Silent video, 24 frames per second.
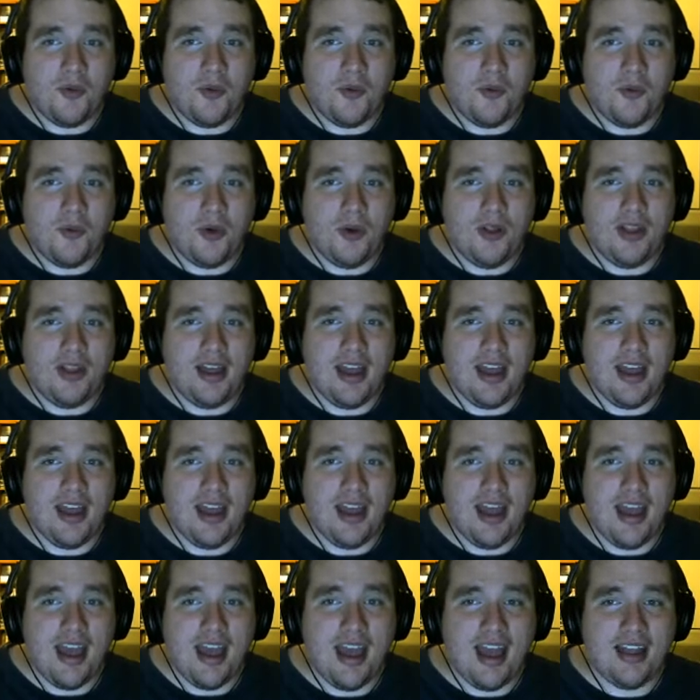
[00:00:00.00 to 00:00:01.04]
will
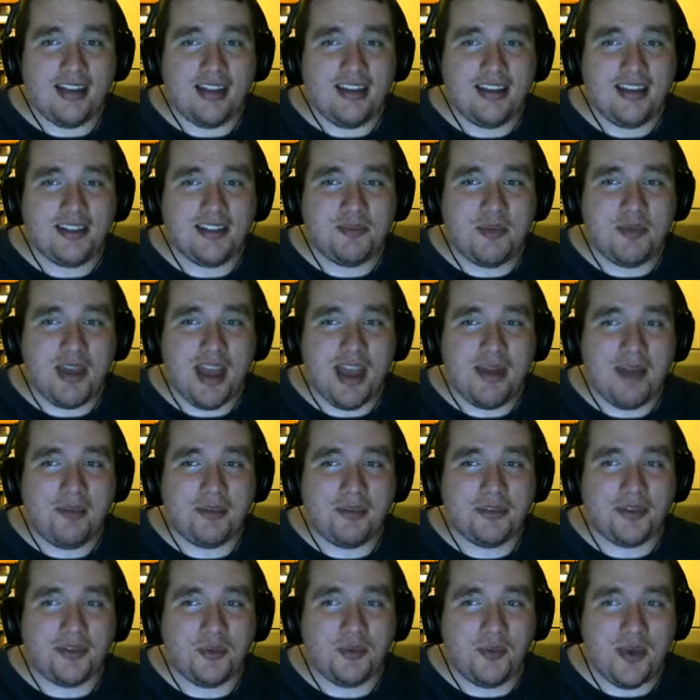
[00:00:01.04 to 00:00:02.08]
I at least be able
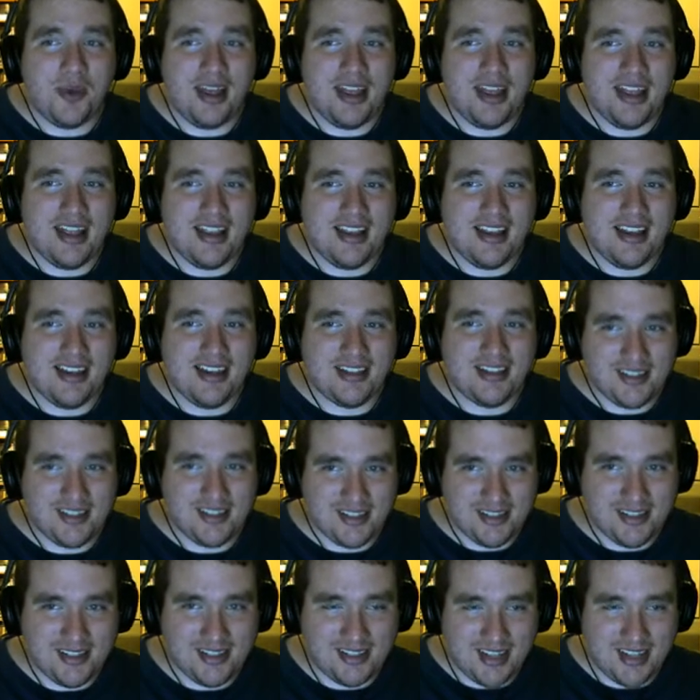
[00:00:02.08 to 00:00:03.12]
to win a
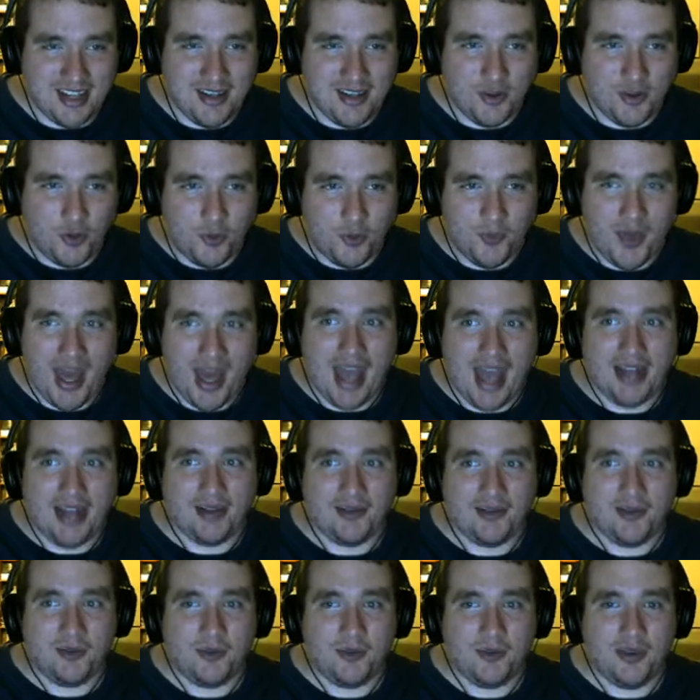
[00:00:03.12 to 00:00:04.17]
single
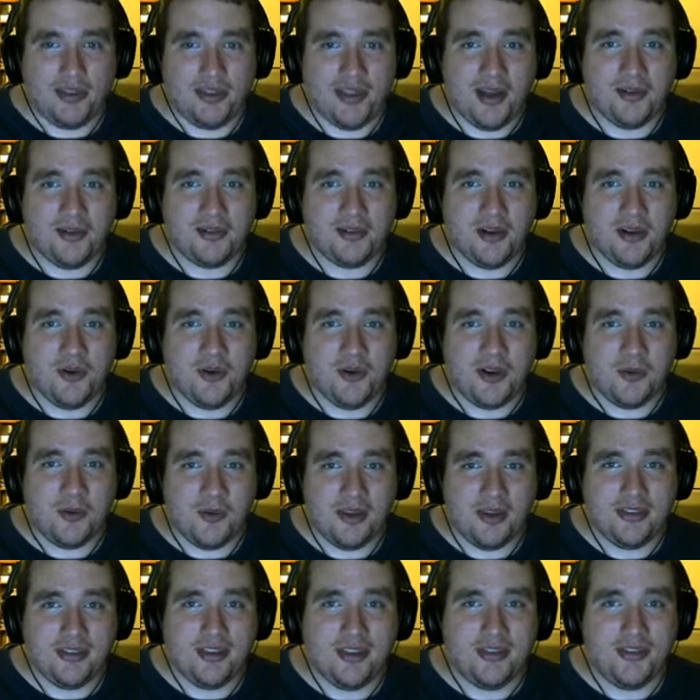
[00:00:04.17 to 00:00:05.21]
battle without knowing what the